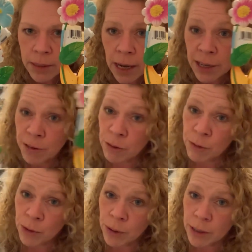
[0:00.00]
dining room
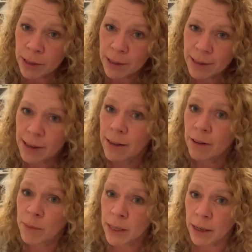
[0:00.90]
tour because I
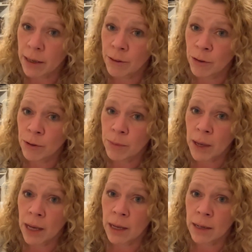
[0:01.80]
love my dining room
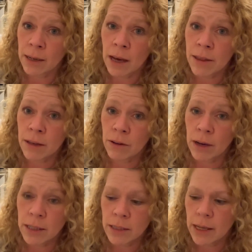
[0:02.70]
and I think you
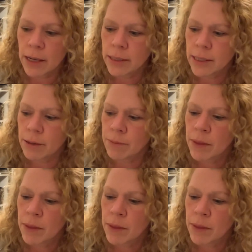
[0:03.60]
guys will like it too.